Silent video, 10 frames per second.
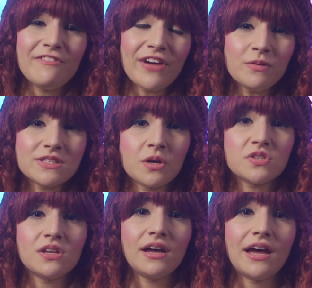If I was
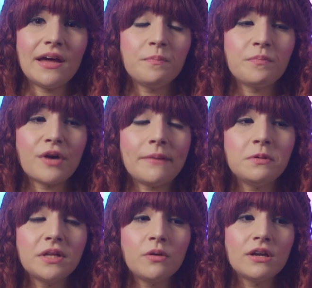Hosoda, I
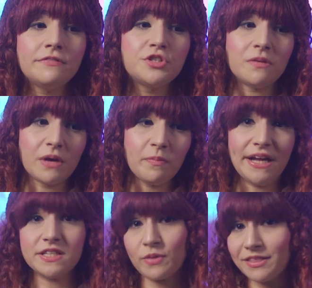probably would have shot my
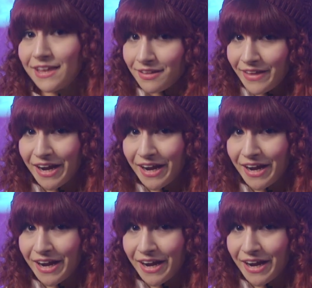pants right then and